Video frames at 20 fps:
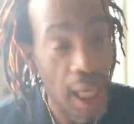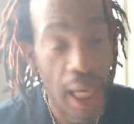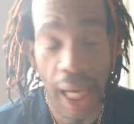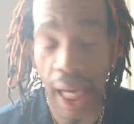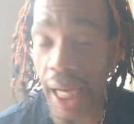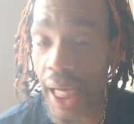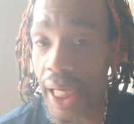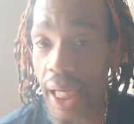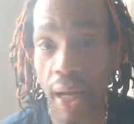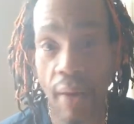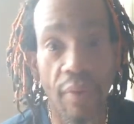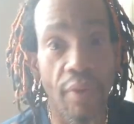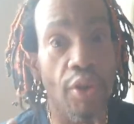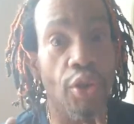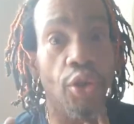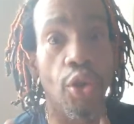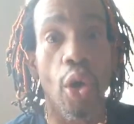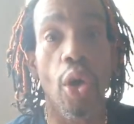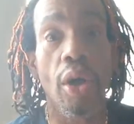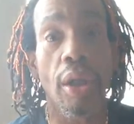It never
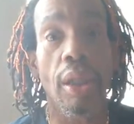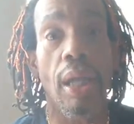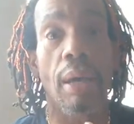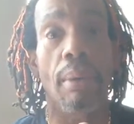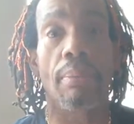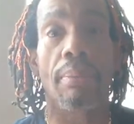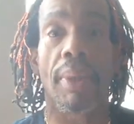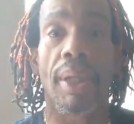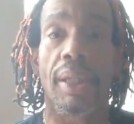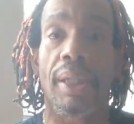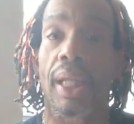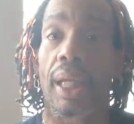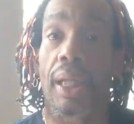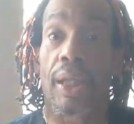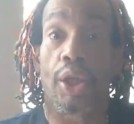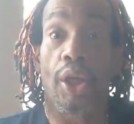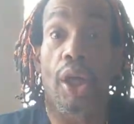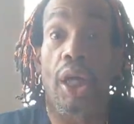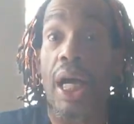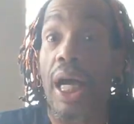dawned on me
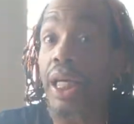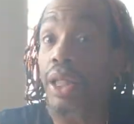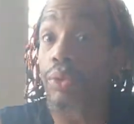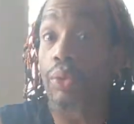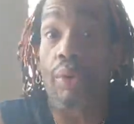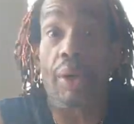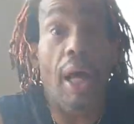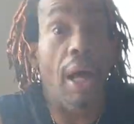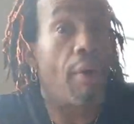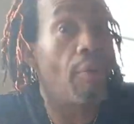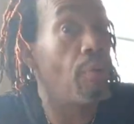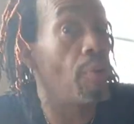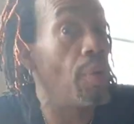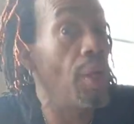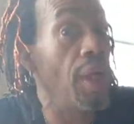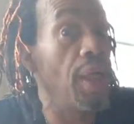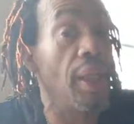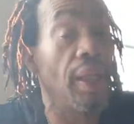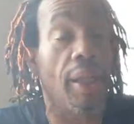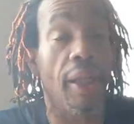that you guys were not
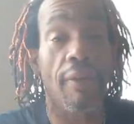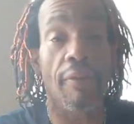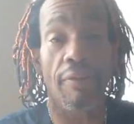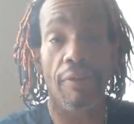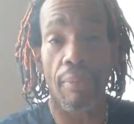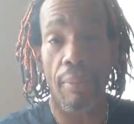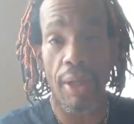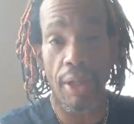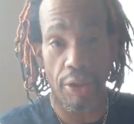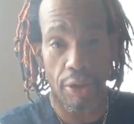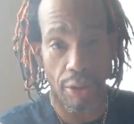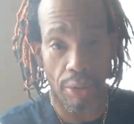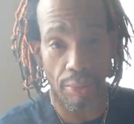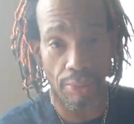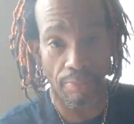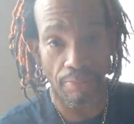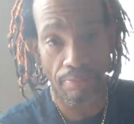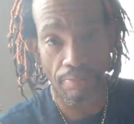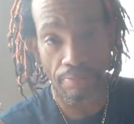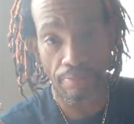reading the information.
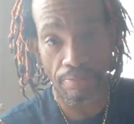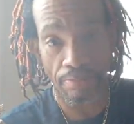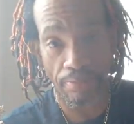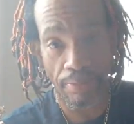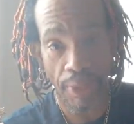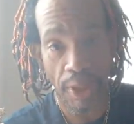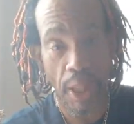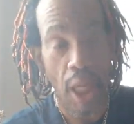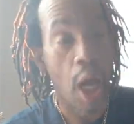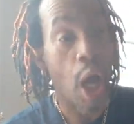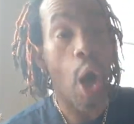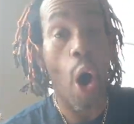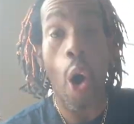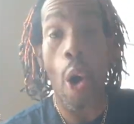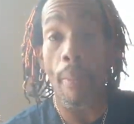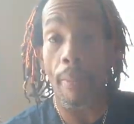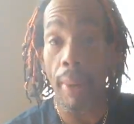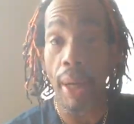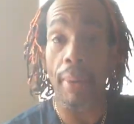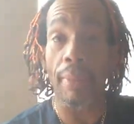Or
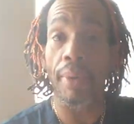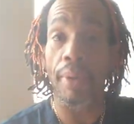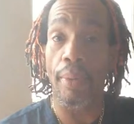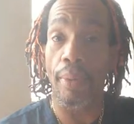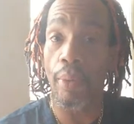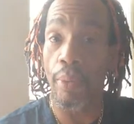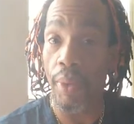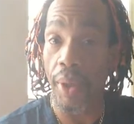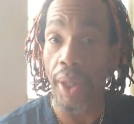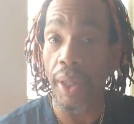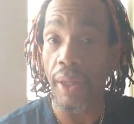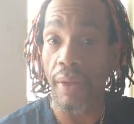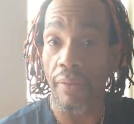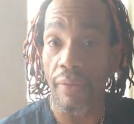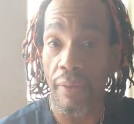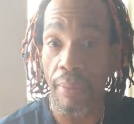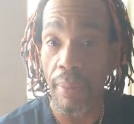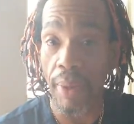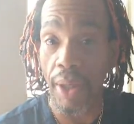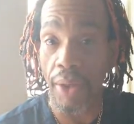maybe you were reading the
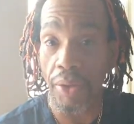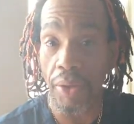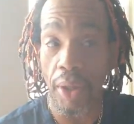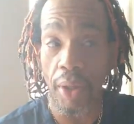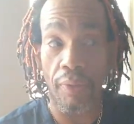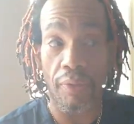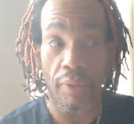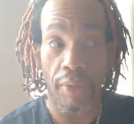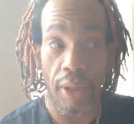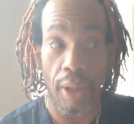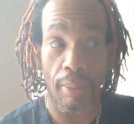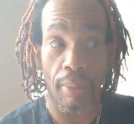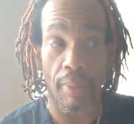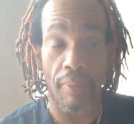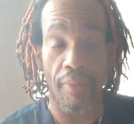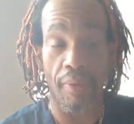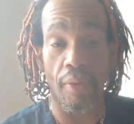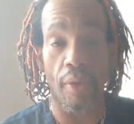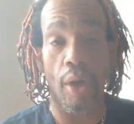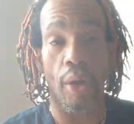information and for some
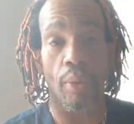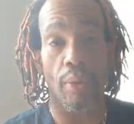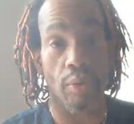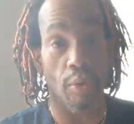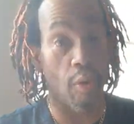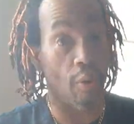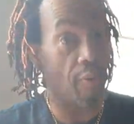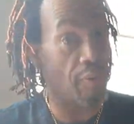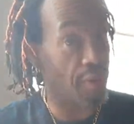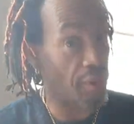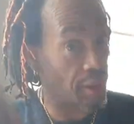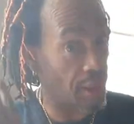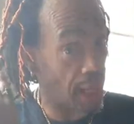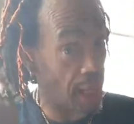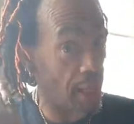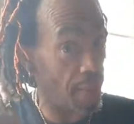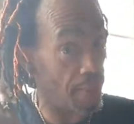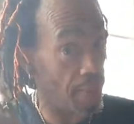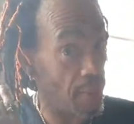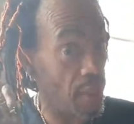of you it was over the
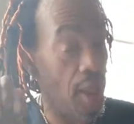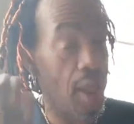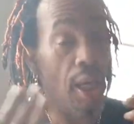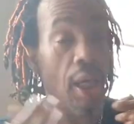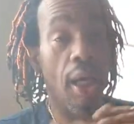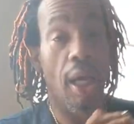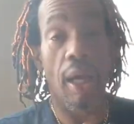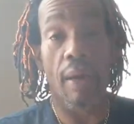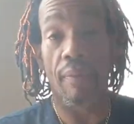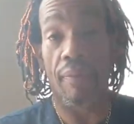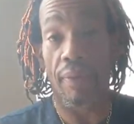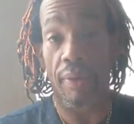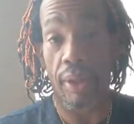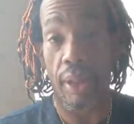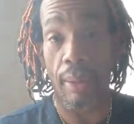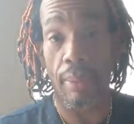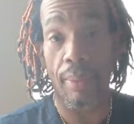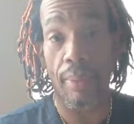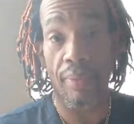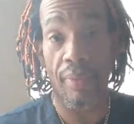top, and for
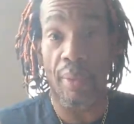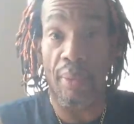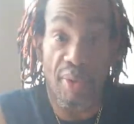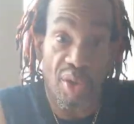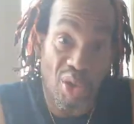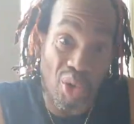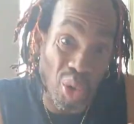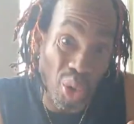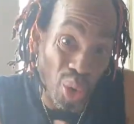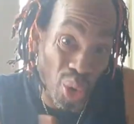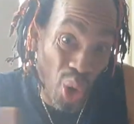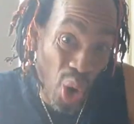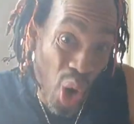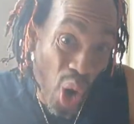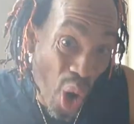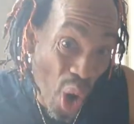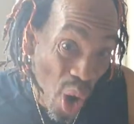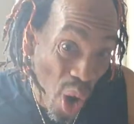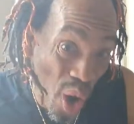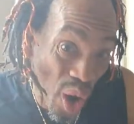some of you it was too
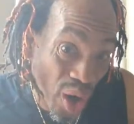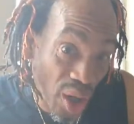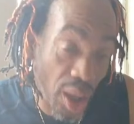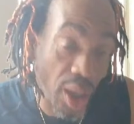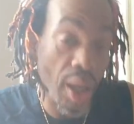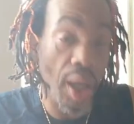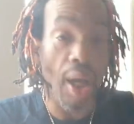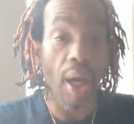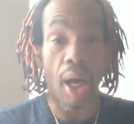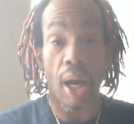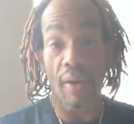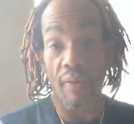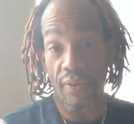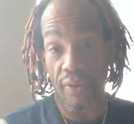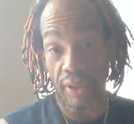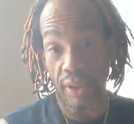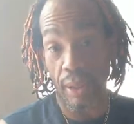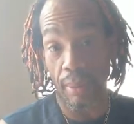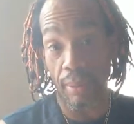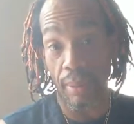long, and for
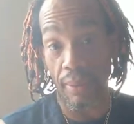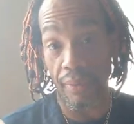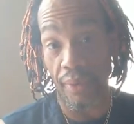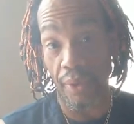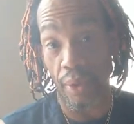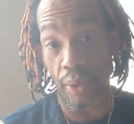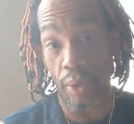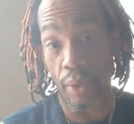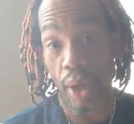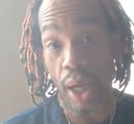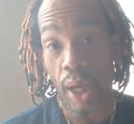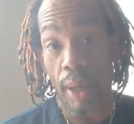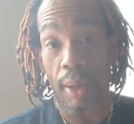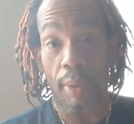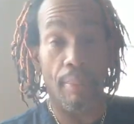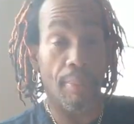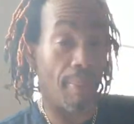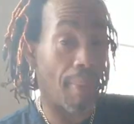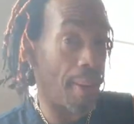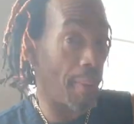some of you
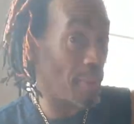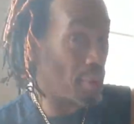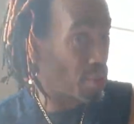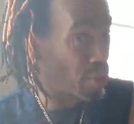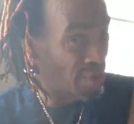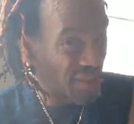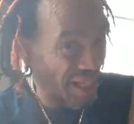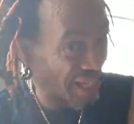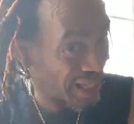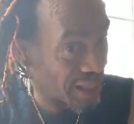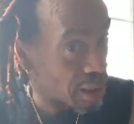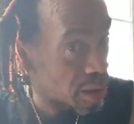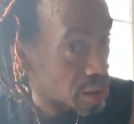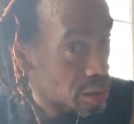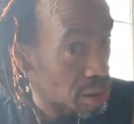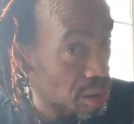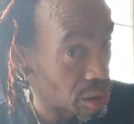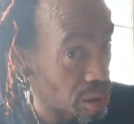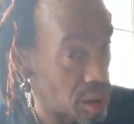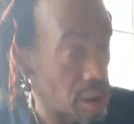maybe too
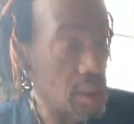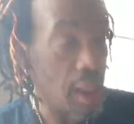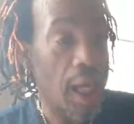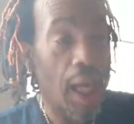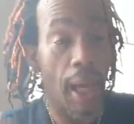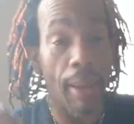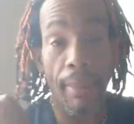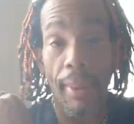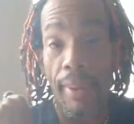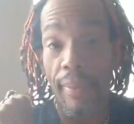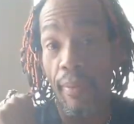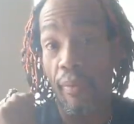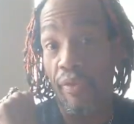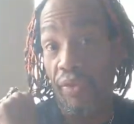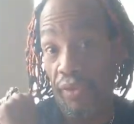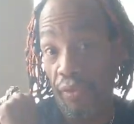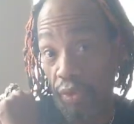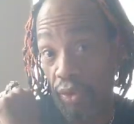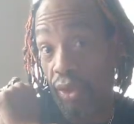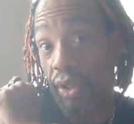technical, and maybe
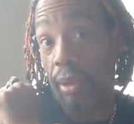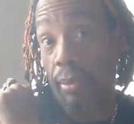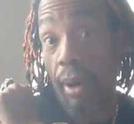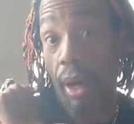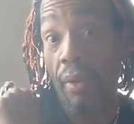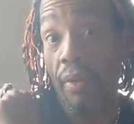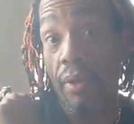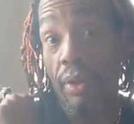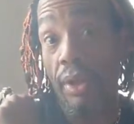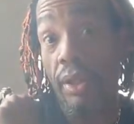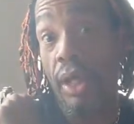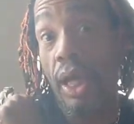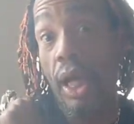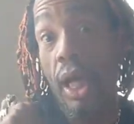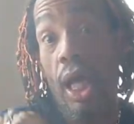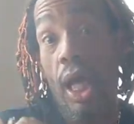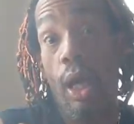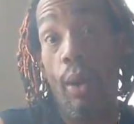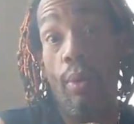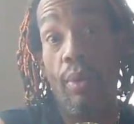for some others
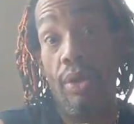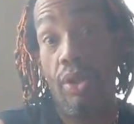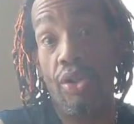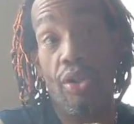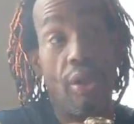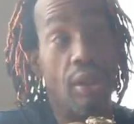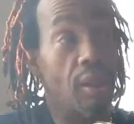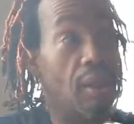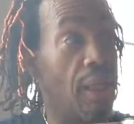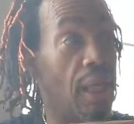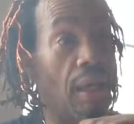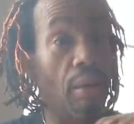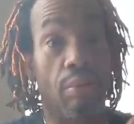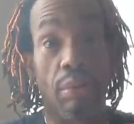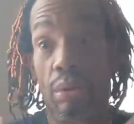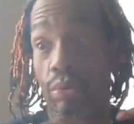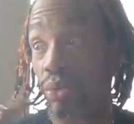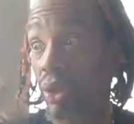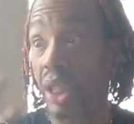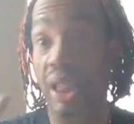it was just like,
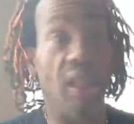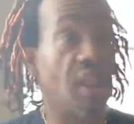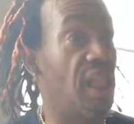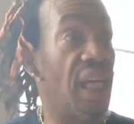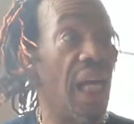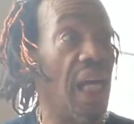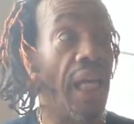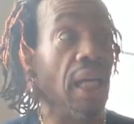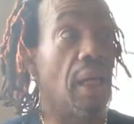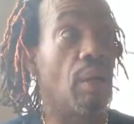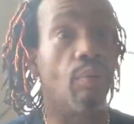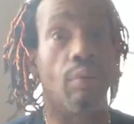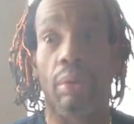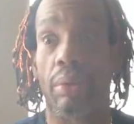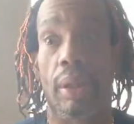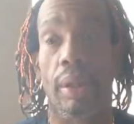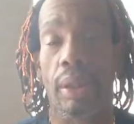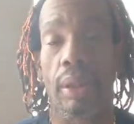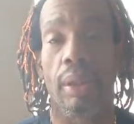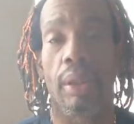well, what he's saying.
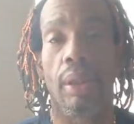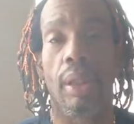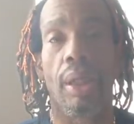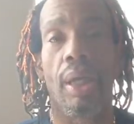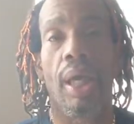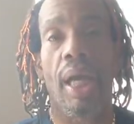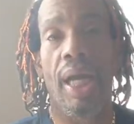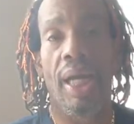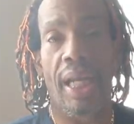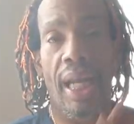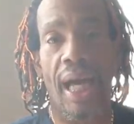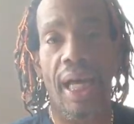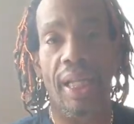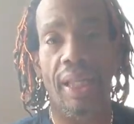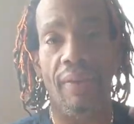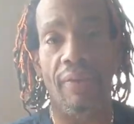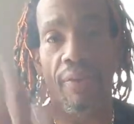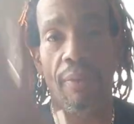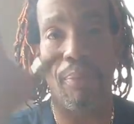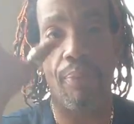And I had
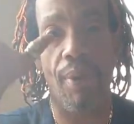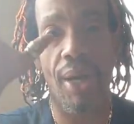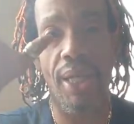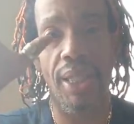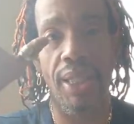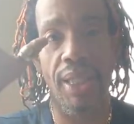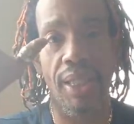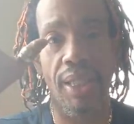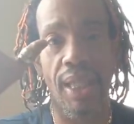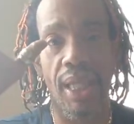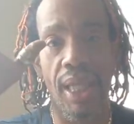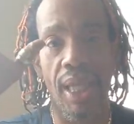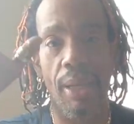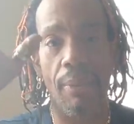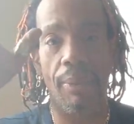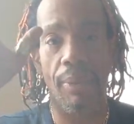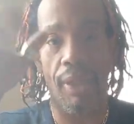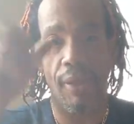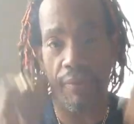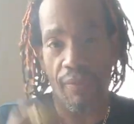different prices
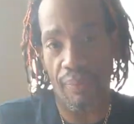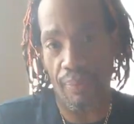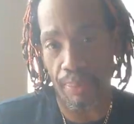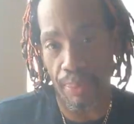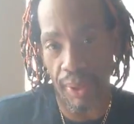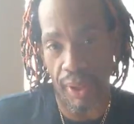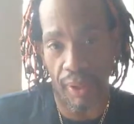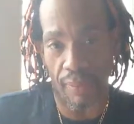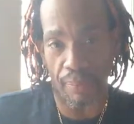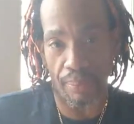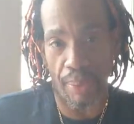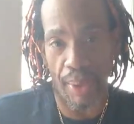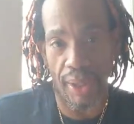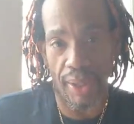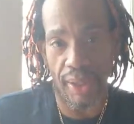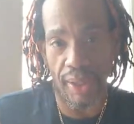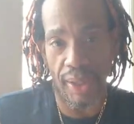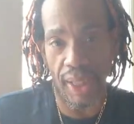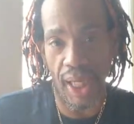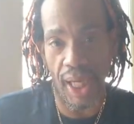there, different
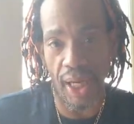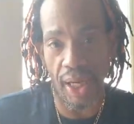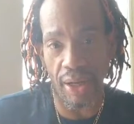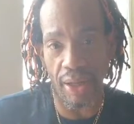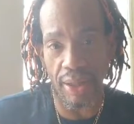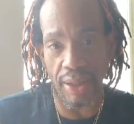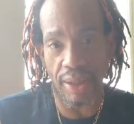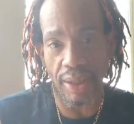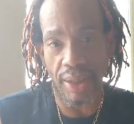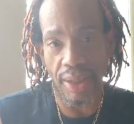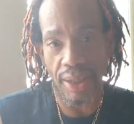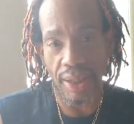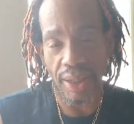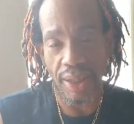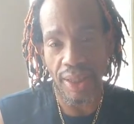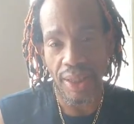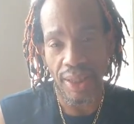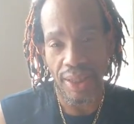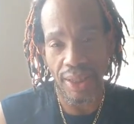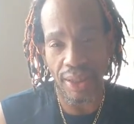prices here.
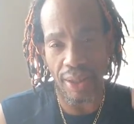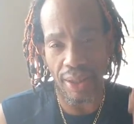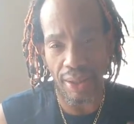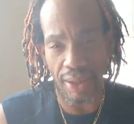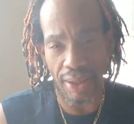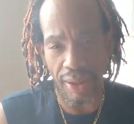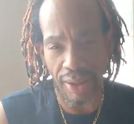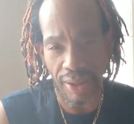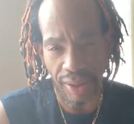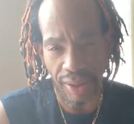No.